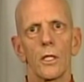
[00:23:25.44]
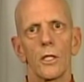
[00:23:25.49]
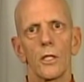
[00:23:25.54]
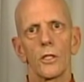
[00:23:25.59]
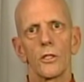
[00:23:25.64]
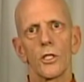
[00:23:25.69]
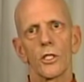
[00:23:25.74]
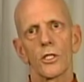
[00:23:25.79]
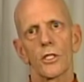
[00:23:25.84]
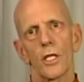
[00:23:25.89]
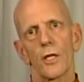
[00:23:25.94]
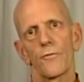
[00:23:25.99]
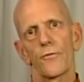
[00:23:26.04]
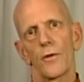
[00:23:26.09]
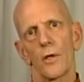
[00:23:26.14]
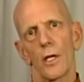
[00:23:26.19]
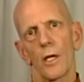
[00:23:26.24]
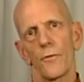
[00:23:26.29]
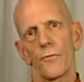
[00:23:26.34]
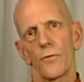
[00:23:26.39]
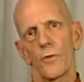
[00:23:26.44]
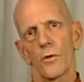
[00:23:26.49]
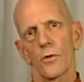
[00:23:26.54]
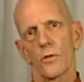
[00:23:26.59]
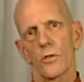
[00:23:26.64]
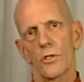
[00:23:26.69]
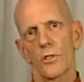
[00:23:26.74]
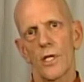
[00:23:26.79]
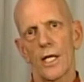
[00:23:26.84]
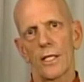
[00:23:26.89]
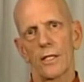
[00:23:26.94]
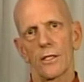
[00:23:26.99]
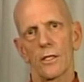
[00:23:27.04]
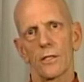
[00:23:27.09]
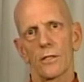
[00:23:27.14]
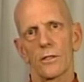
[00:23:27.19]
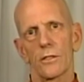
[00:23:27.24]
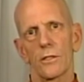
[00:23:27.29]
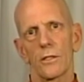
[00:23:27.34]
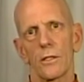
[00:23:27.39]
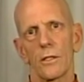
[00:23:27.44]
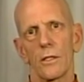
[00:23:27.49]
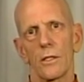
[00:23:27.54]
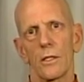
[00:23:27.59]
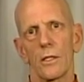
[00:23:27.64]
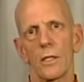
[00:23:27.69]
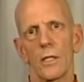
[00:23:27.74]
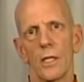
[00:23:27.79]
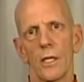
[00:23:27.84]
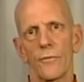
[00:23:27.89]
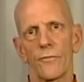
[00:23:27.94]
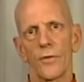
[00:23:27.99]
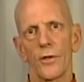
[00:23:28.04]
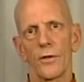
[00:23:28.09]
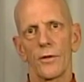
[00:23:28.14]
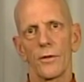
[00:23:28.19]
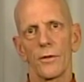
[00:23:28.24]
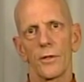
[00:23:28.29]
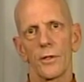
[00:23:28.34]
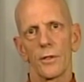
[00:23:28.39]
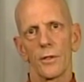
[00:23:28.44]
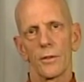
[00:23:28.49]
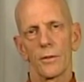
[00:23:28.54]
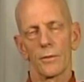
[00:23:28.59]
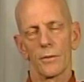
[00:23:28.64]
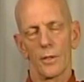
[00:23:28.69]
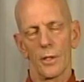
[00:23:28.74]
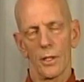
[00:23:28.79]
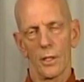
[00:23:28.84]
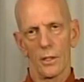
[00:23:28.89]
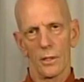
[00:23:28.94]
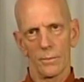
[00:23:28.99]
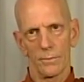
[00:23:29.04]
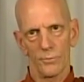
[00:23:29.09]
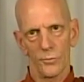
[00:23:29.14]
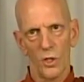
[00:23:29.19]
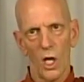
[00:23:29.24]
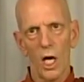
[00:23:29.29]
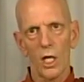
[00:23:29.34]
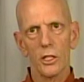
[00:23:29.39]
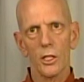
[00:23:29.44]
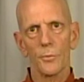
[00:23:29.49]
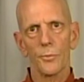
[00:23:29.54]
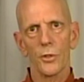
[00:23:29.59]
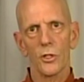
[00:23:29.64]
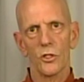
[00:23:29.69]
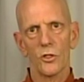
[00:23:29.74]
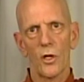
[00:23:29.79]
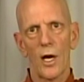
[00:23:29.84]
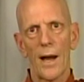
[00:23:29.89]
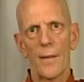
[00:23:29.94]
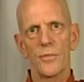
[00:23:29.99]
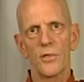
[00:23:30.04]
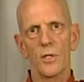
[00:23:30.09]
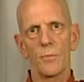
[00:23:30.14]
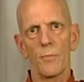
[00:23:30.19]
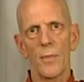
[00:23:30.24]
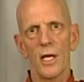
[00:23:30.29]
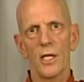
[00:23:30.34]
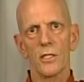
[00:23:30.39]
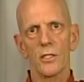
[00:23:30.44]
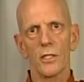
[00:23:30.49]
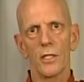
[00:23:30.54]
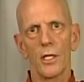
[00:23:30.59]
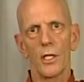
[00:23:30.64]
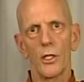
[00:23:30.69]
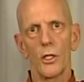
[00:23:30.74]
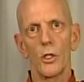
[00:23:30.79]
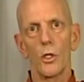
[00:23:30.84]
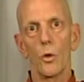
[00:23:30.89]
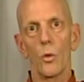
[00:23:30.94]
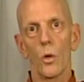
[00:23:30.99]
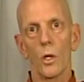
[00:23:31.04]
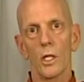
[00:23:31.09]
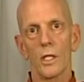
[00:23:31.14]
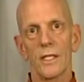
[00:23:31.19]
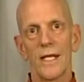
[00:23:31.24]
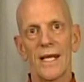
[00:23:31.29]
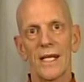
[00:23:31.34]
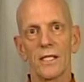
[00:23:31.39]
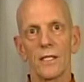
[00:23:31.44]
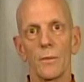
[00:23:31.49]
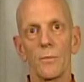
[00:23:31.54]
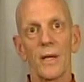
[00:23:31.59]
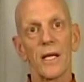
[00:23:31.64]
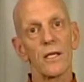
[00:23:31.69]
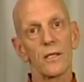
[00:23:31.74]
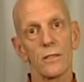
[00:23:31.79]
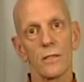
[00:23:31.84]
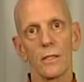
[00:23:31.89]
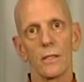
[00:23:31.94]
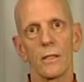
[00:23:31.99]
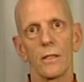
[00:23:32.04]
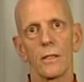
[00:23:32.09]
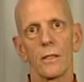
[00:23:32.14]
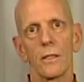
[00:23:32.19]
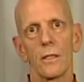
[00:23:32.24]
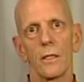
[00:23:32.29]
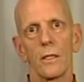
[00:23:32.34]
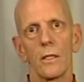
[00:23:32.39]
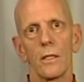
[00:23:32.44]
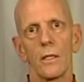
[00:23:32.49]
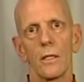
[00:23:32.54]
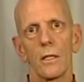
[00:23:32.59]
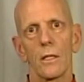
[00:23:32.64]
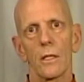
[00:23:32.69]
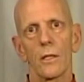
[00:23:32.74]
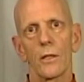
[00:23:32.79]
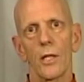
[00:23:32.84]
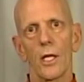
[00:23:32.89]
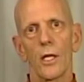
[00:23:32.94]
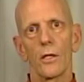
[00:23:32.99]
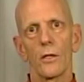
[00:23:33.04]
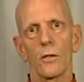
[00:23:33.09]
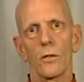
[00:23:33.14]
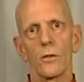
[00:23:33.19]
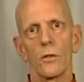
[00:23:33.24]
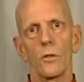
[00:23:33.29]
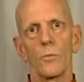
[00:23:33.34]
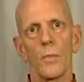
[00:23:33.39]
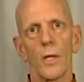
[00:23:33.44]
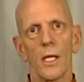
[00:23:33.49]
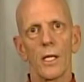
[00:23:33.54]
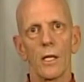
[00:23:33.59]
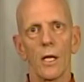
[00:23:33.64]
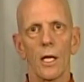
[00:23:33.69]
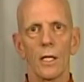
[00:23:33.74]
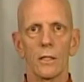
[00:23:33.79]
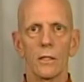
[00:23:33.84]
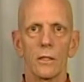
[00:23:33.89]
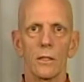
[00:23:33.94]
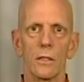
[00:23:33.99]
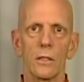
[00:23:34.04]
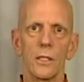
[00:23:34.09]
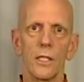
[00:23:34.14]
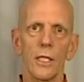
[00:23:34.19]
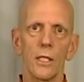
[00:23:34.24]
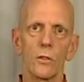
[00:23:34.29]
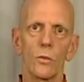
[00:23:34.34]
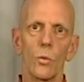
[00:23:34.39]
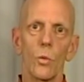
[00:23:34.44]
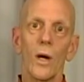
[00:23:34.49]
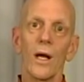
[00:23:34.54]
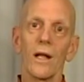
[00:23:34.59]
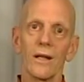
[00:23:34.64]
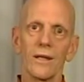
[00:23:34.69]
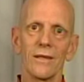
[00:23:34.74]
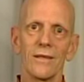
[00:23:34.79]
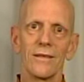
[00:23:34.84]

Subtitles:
just if your sickness, if the doctor prescribes some medicine and you don't want to take the medicine, then you may not get well.